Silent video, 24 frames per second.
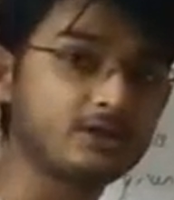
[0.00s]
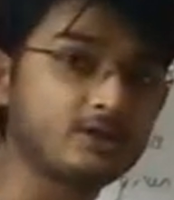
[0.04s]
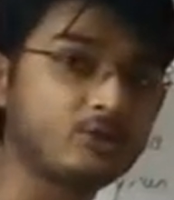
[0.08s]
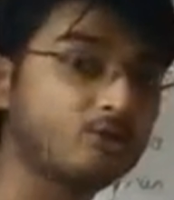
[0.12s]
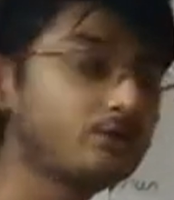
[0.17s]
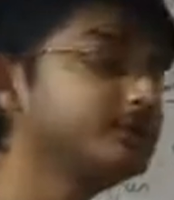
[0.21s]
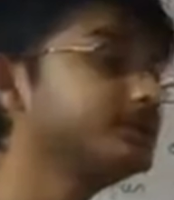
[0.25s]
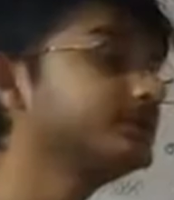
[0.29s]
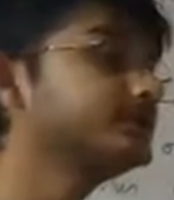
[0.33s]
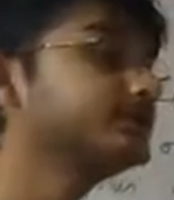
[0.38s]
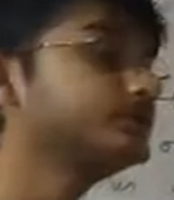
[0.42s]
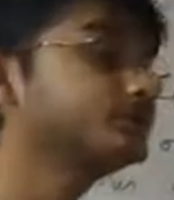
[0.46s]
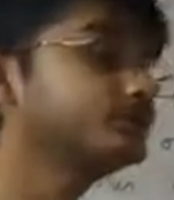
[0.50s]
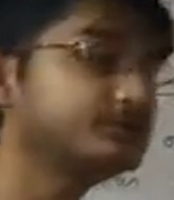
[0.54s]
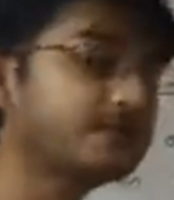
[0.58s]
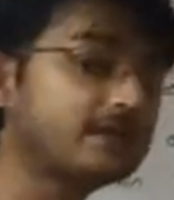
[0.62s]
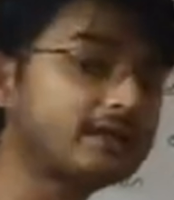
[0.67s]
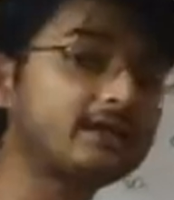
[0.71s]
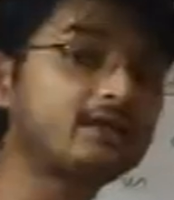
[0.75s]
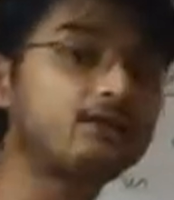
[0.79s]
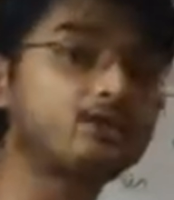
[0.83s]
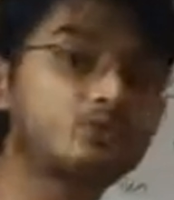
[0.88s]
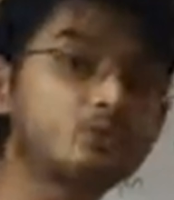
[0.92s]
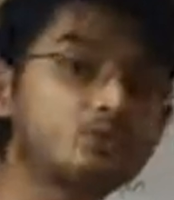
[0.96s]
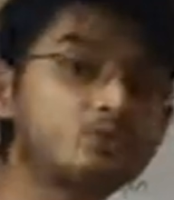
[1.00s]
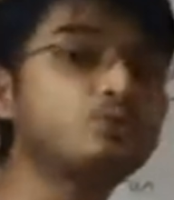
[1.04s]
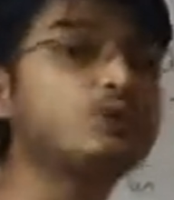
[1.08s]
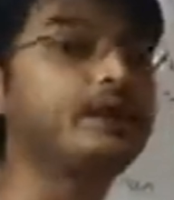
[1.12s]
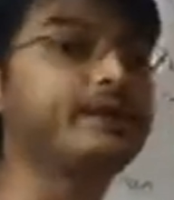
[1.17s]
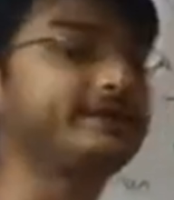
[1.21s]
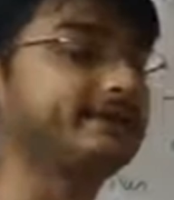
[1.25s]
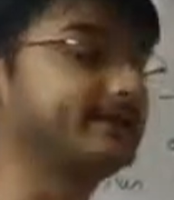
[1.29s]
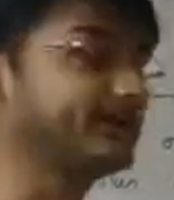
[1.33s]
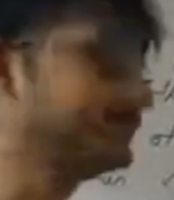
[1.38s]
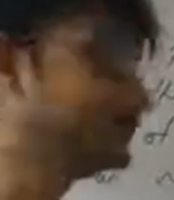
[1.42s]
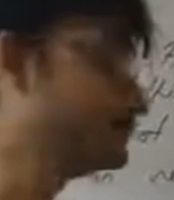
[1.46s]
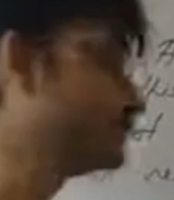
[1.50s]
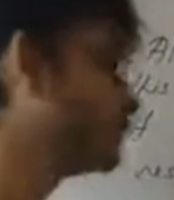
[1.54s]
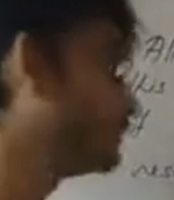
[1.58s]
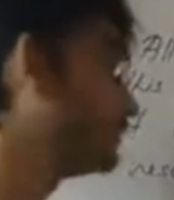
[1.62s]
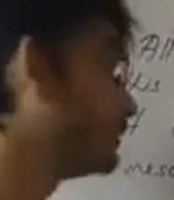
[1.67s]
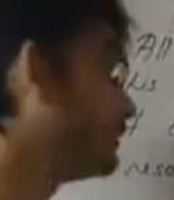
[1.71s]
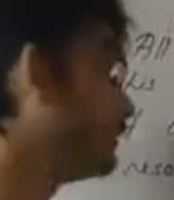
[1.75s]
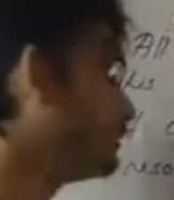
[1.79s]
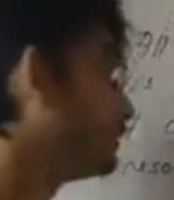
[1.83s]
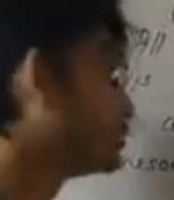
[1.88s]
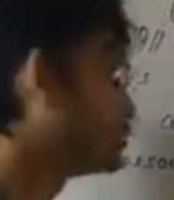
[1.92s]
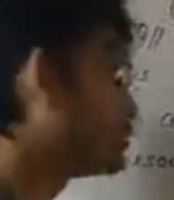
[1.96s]
We need to take two items.
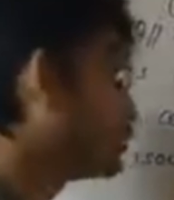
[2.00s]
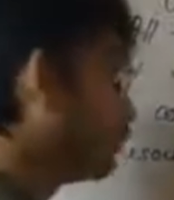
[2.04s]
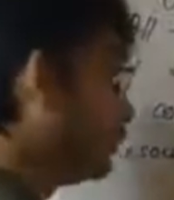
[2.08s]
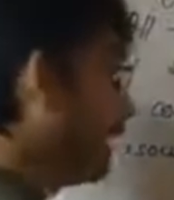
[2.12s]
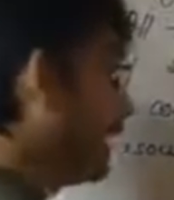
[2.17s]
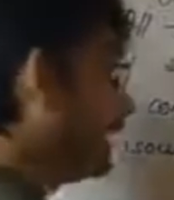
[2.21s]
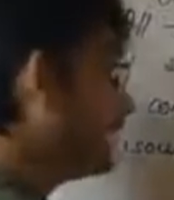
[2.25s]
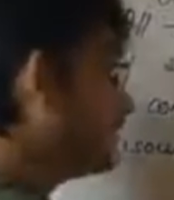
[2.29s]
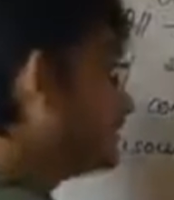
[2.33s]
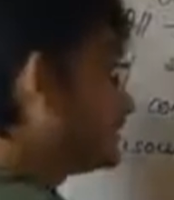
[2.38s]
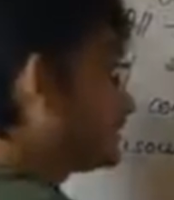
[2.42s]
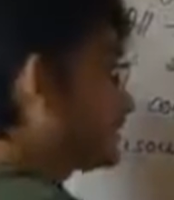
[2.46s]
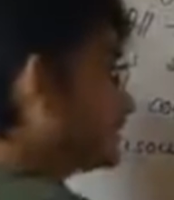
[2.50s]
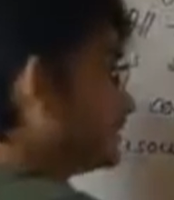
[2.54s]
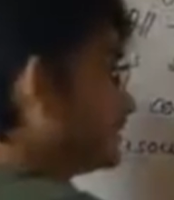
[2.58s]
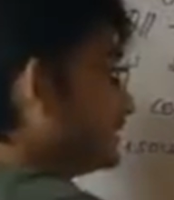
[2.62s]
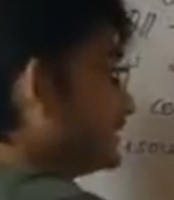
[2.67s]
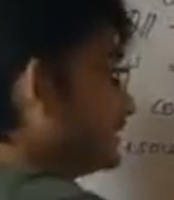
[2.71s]
So hence